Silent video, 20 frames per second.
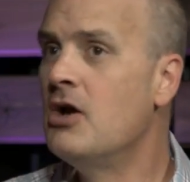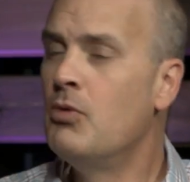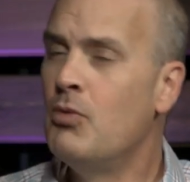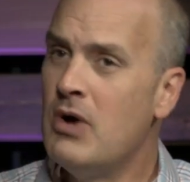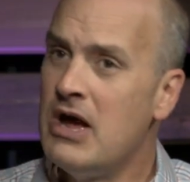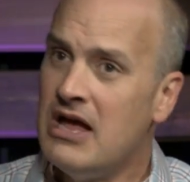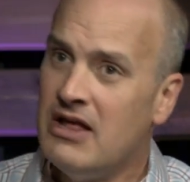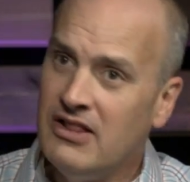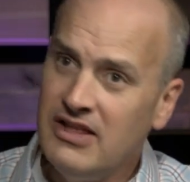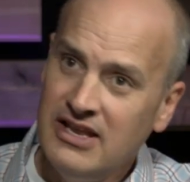
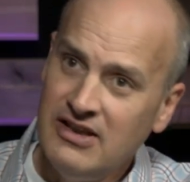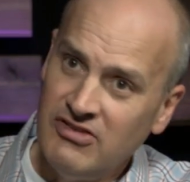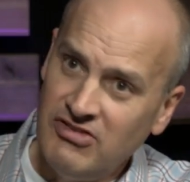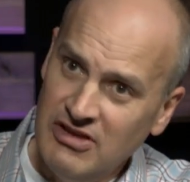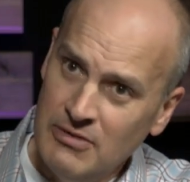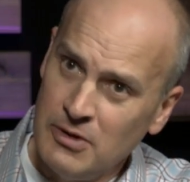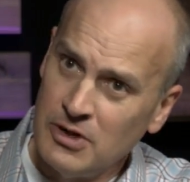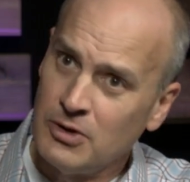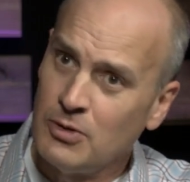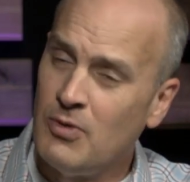Well, in a
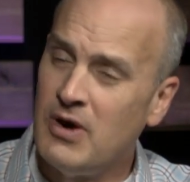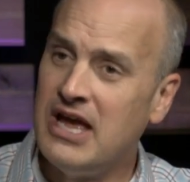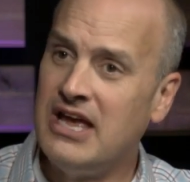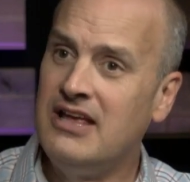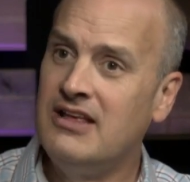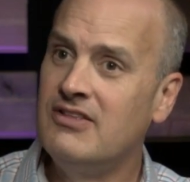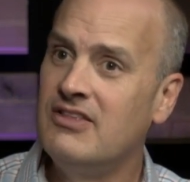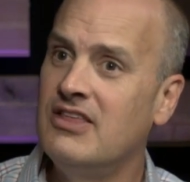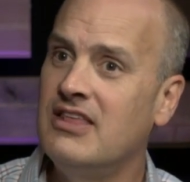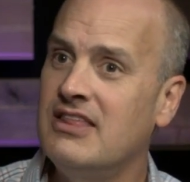similar
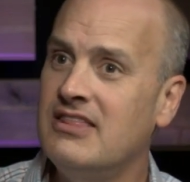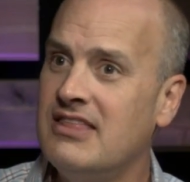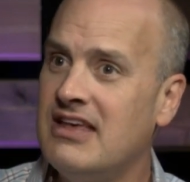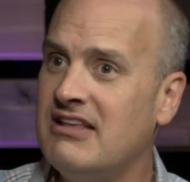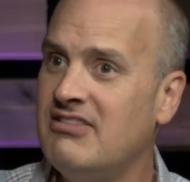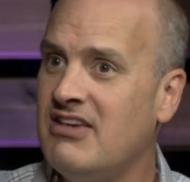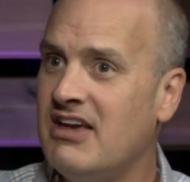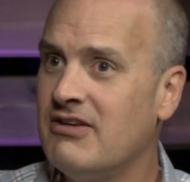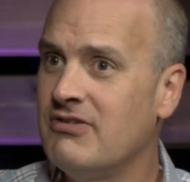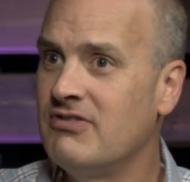way,
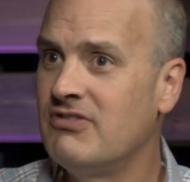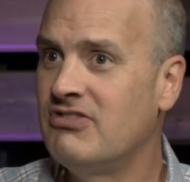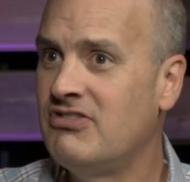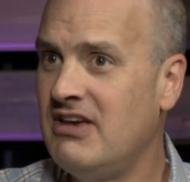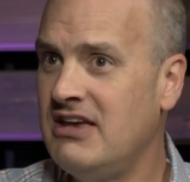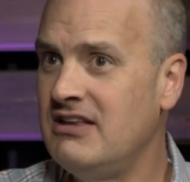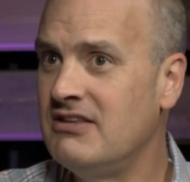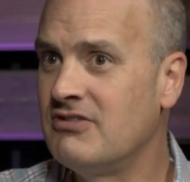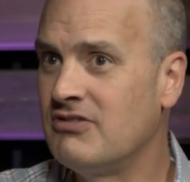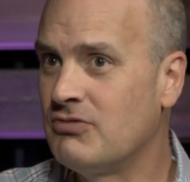that's how
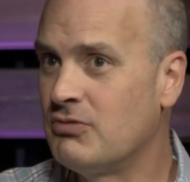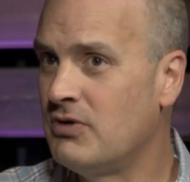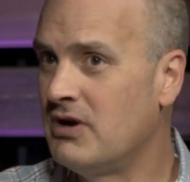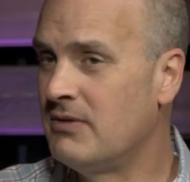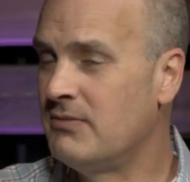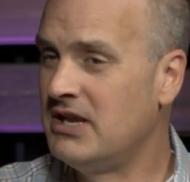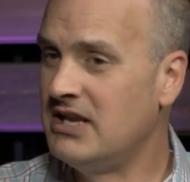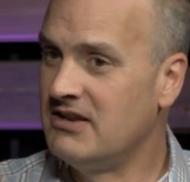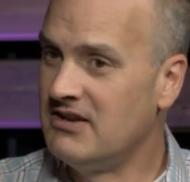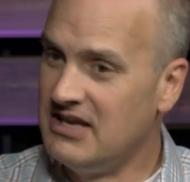Satan is.
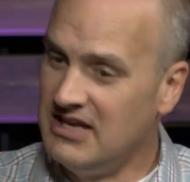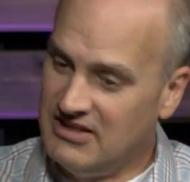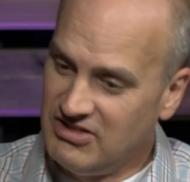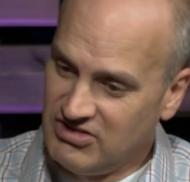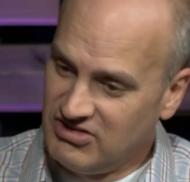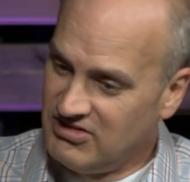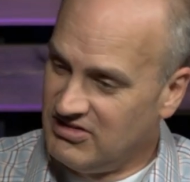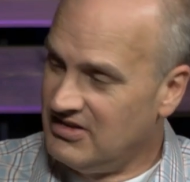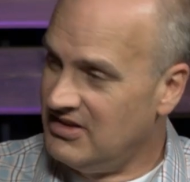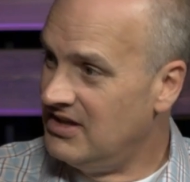I mean,
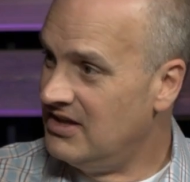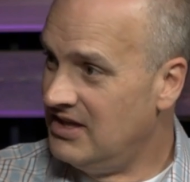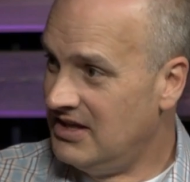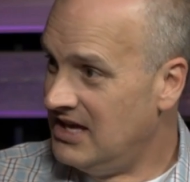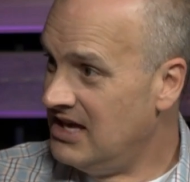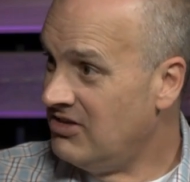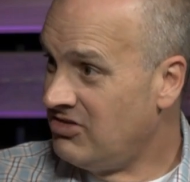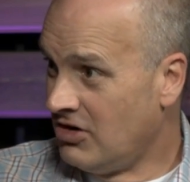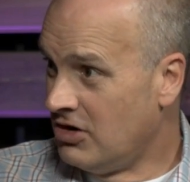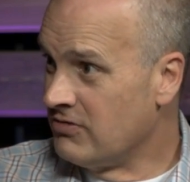it's
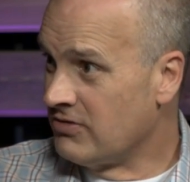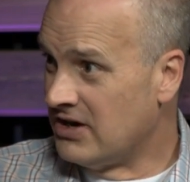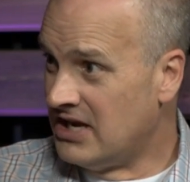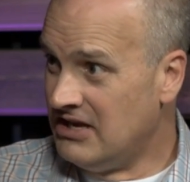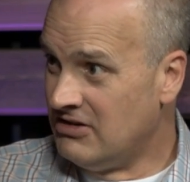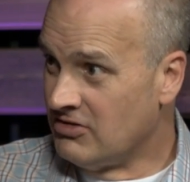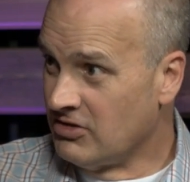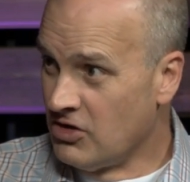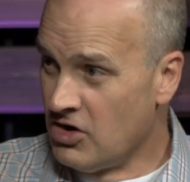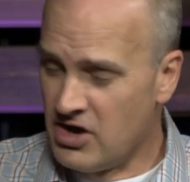it's over.
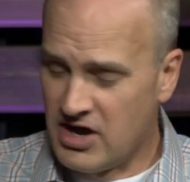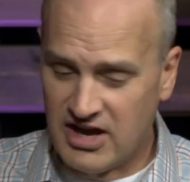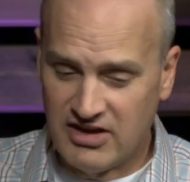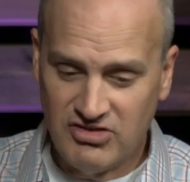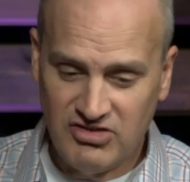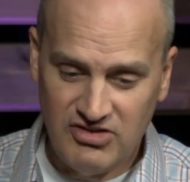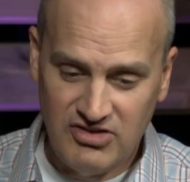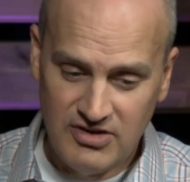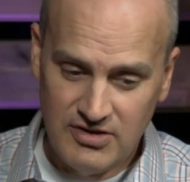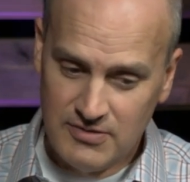He's
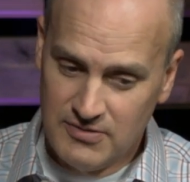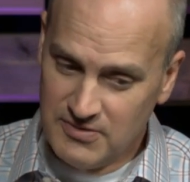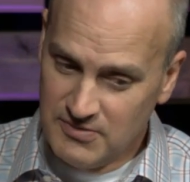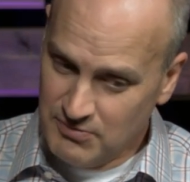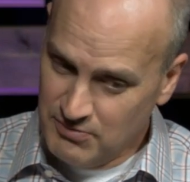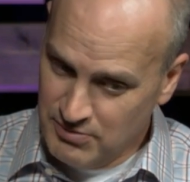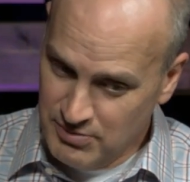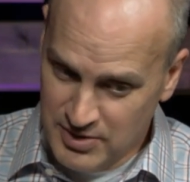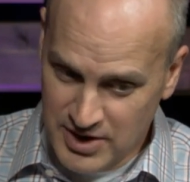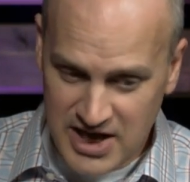lost, sure.
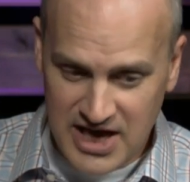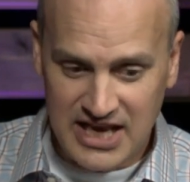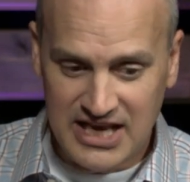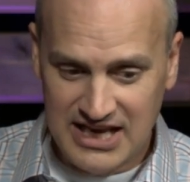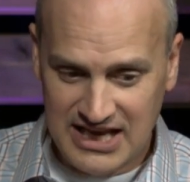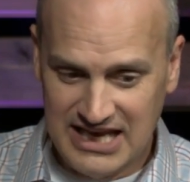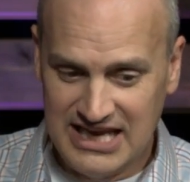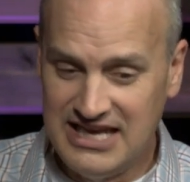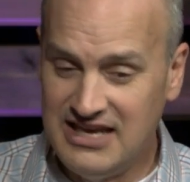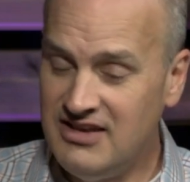
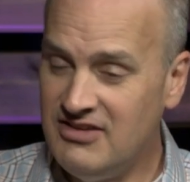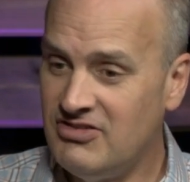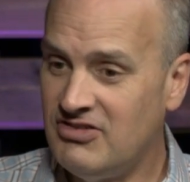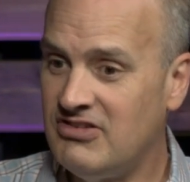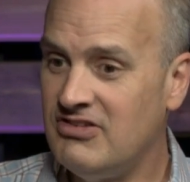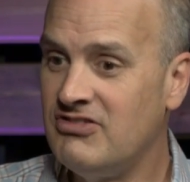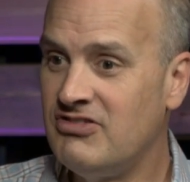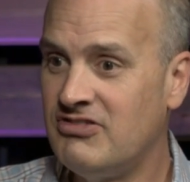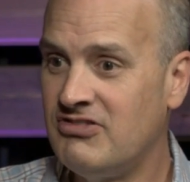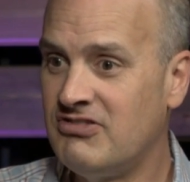but
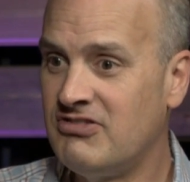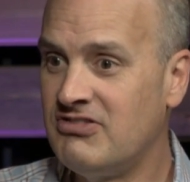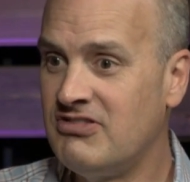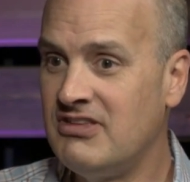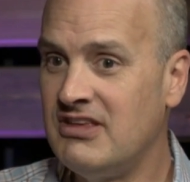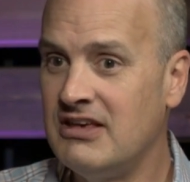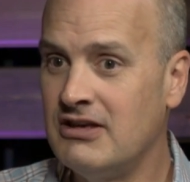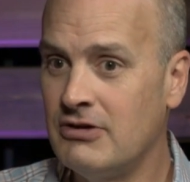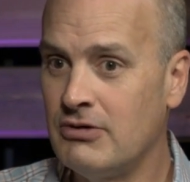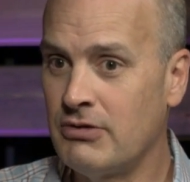he's
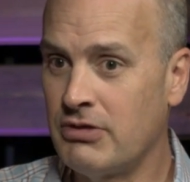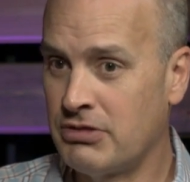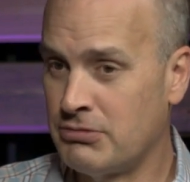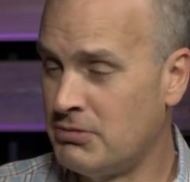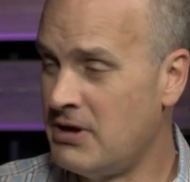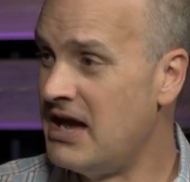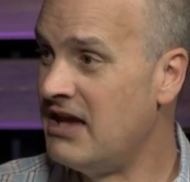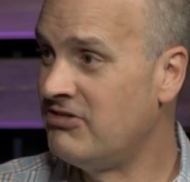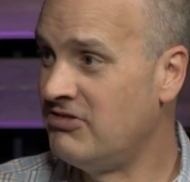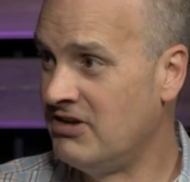still
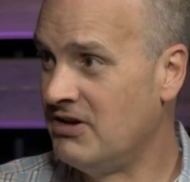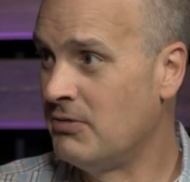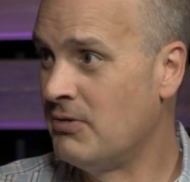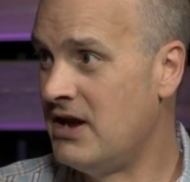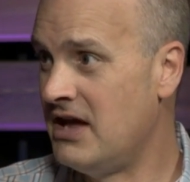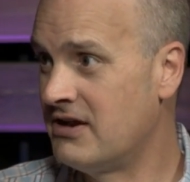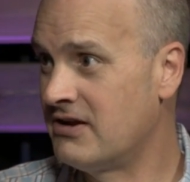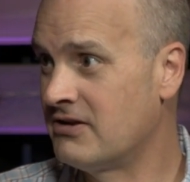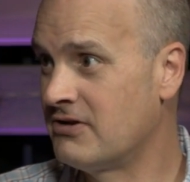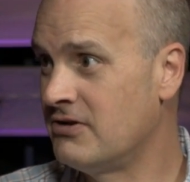thrashing
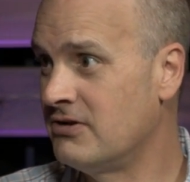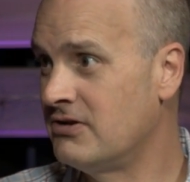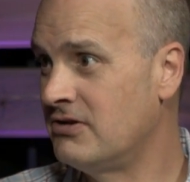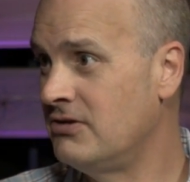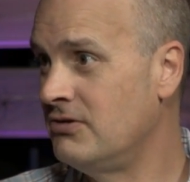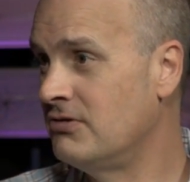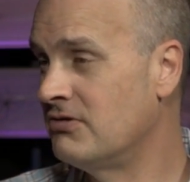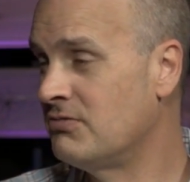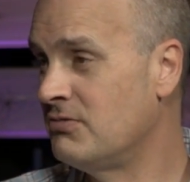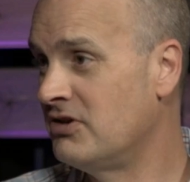around and going
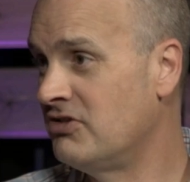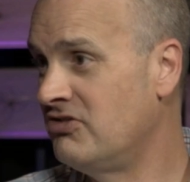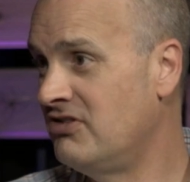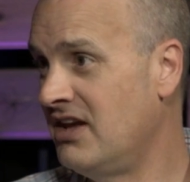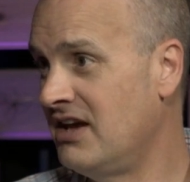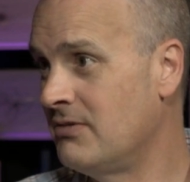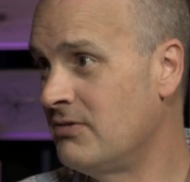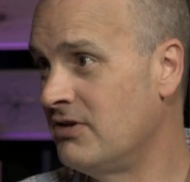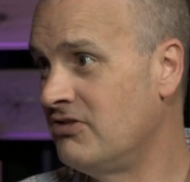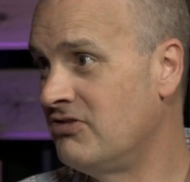to do as much
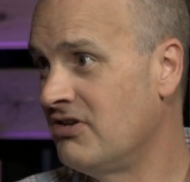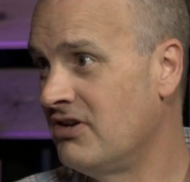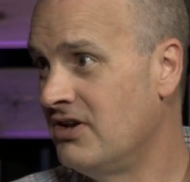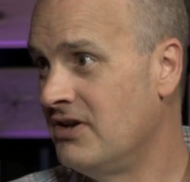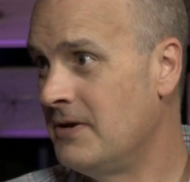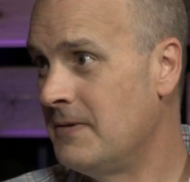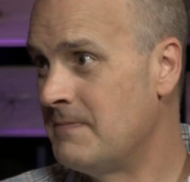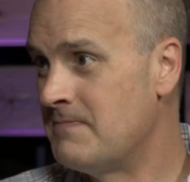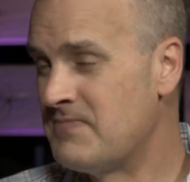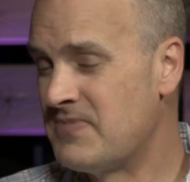damage
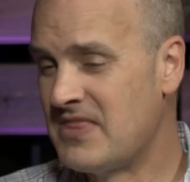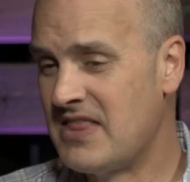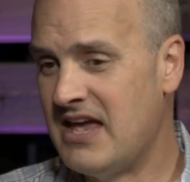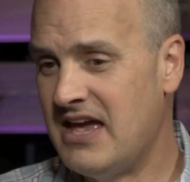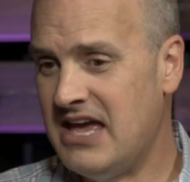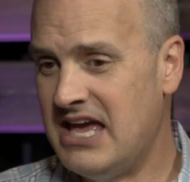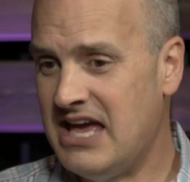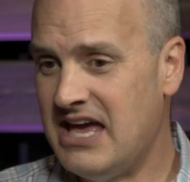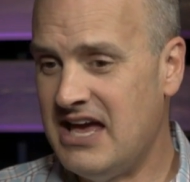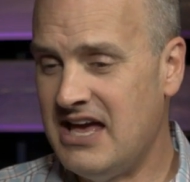
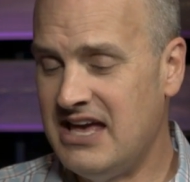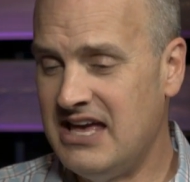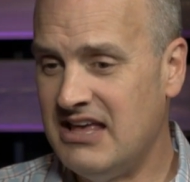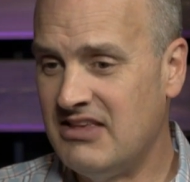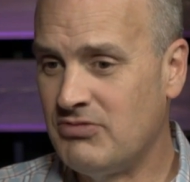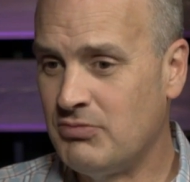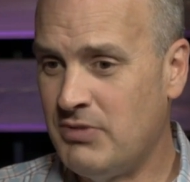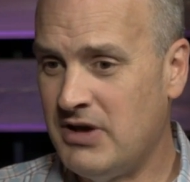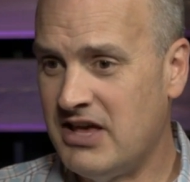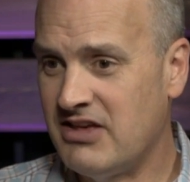
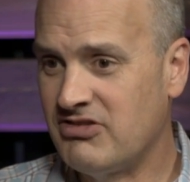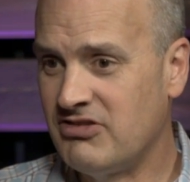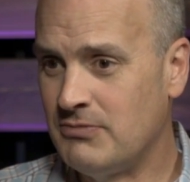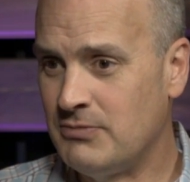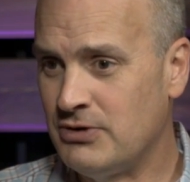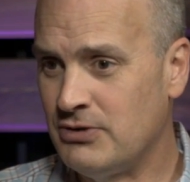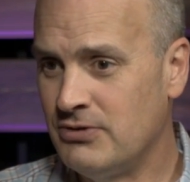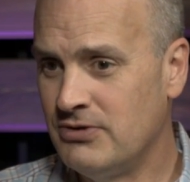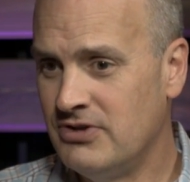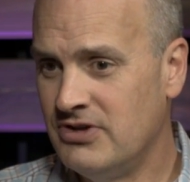as
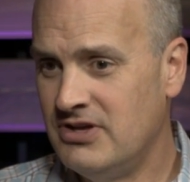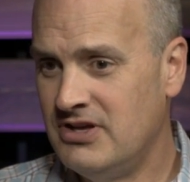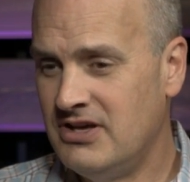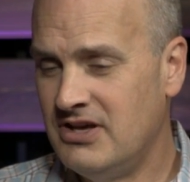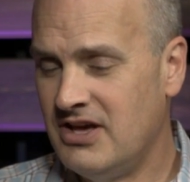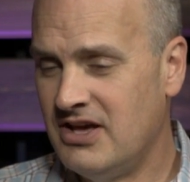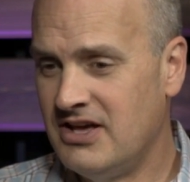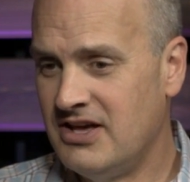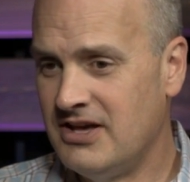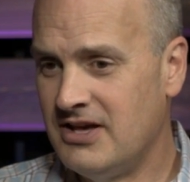possible
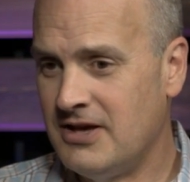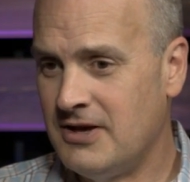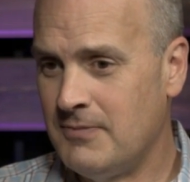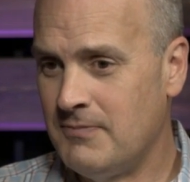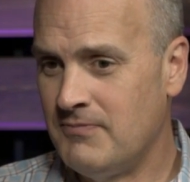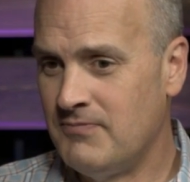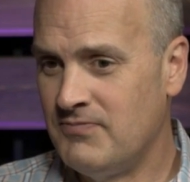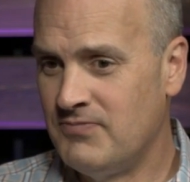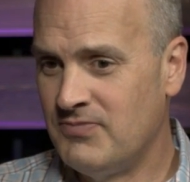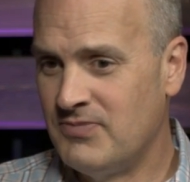
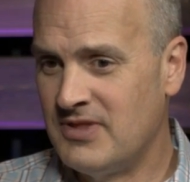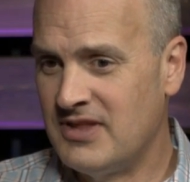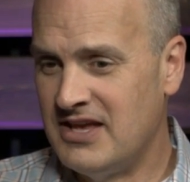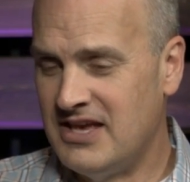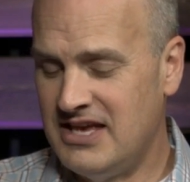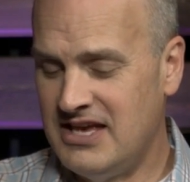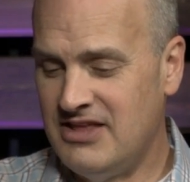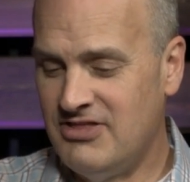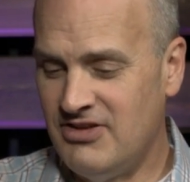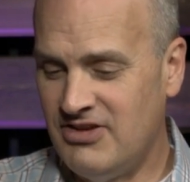um,
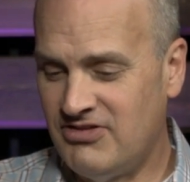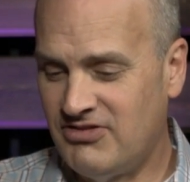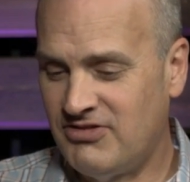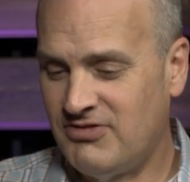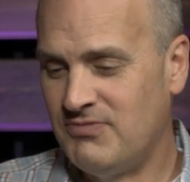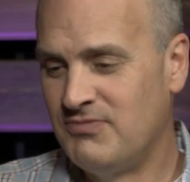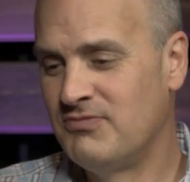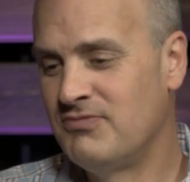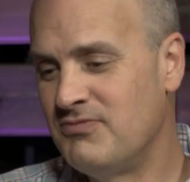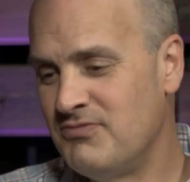in
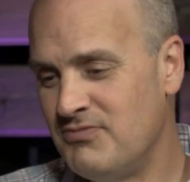this